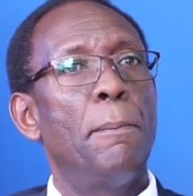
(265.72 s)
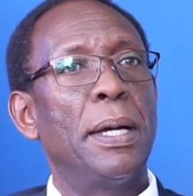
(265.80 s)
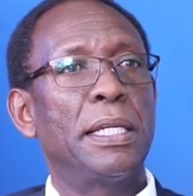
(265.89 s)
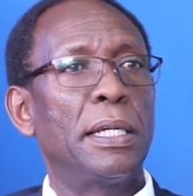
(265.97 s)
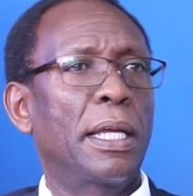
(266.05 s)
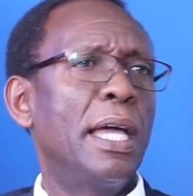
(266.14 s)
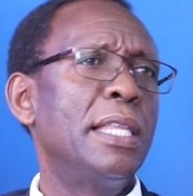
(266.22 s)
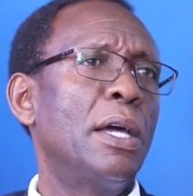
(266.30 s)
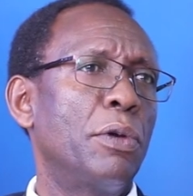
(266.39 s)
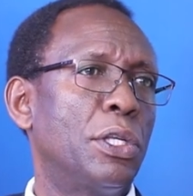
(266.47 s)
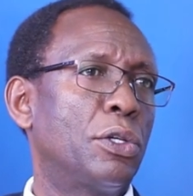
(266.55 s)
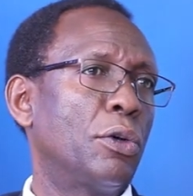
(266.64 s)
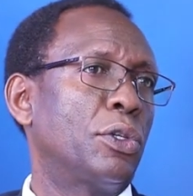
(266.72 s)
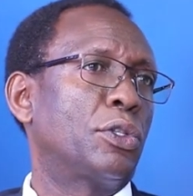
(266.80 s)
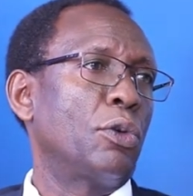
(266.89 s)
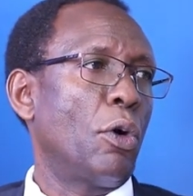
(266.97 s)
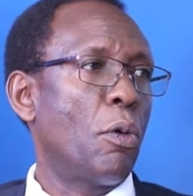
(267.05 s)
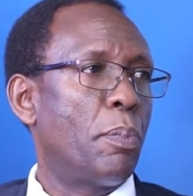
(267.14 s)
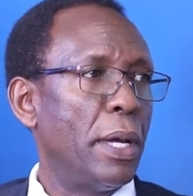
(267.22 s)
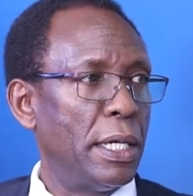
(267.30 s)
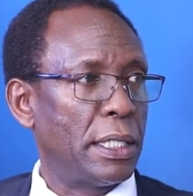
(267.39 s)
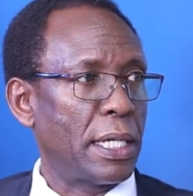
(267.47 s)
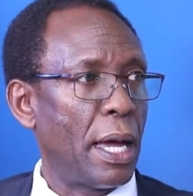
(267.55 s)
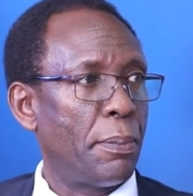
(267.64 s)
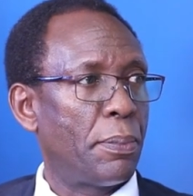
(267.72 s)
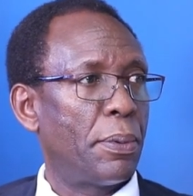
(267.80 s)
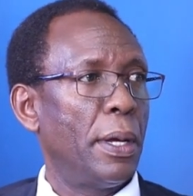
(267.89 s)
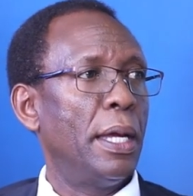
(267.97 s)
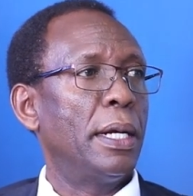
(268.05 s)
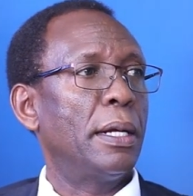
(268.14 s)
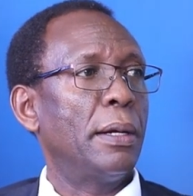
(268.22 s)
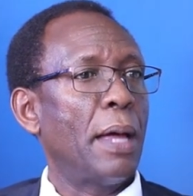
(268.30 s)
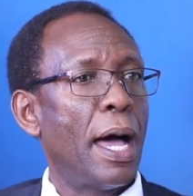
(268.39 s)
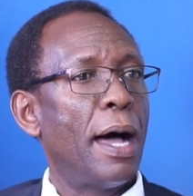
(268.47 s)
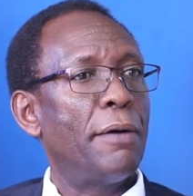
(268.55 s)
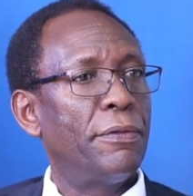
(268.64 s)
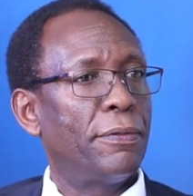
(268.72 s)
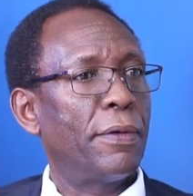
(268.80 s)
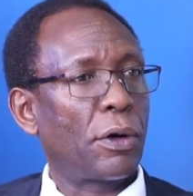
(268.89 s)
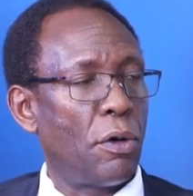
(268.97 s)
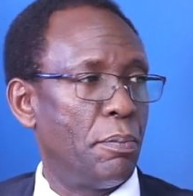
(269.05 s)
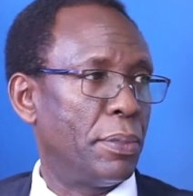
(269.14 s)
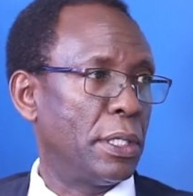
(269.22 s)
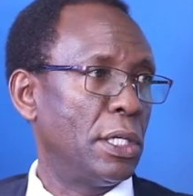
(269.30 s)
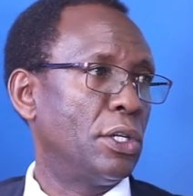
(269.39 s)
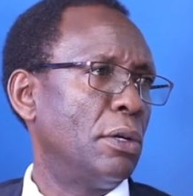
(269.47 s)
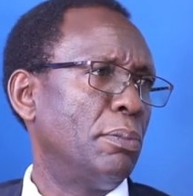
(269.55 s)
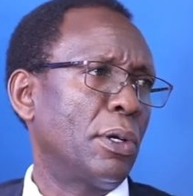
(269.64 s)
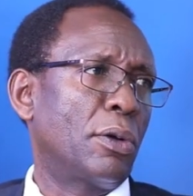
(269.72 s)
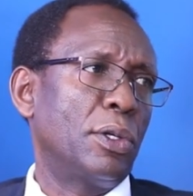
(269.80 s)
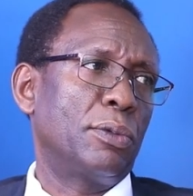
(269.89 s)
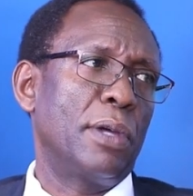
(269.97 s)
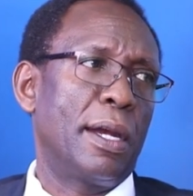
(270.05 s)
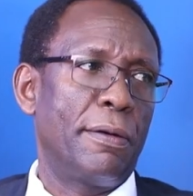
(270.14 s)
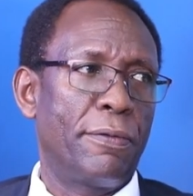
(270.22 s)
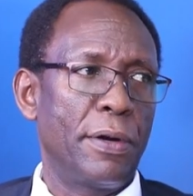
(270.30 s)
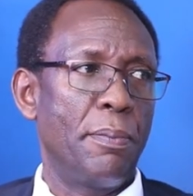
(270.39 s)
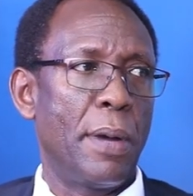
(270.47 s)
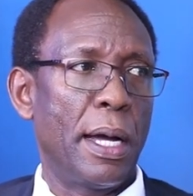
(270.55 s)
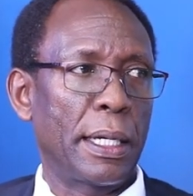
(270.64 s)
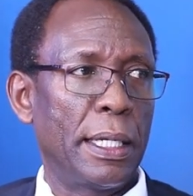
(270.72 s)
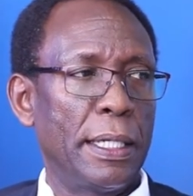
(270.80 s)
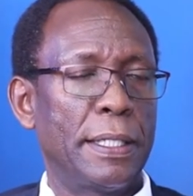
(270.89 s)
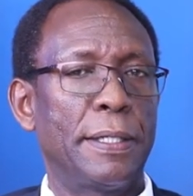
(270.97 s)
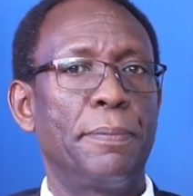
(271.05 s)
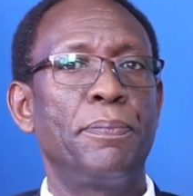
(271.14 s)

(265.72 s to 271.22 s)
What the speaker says: But in Kenya, we chose to open it up and have competition because we are a free market.